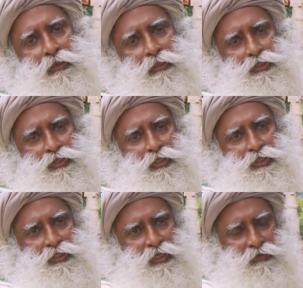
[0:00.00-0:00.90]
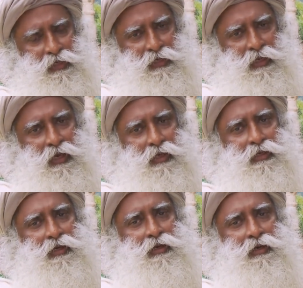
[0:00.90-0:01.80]
It it definitely had
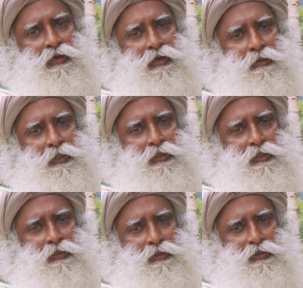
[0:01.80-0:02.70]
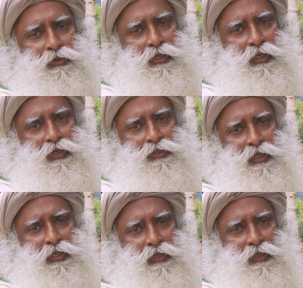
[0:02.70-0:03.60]
a. I mean, uh, you cannot
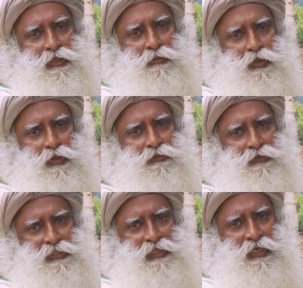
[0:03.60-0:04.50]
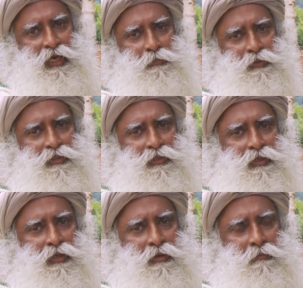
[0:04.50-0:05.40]
say that because of this that happened,
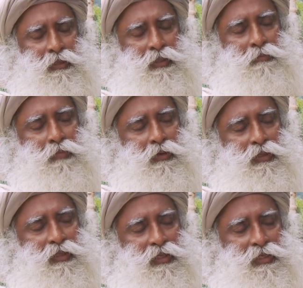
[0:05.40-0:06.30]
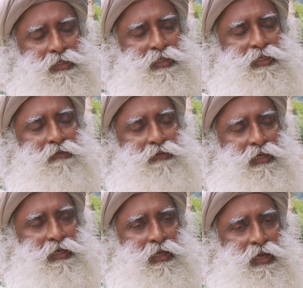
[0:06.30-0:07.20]
but the important thing is it
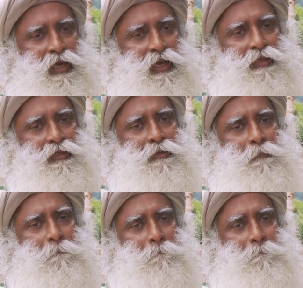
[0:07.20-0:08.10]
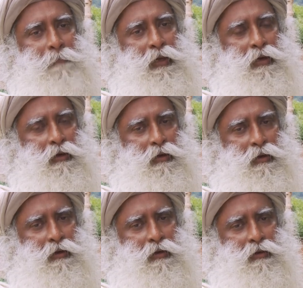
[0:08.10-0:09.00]
definitely had
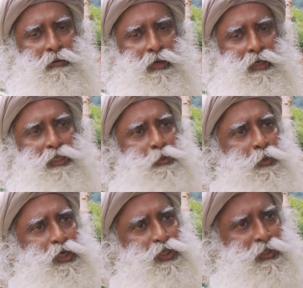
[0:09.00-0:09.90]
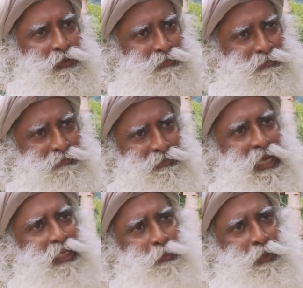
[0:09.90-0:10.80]
uh, an inspirational
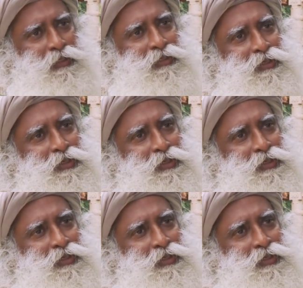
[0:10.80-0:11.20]
aspect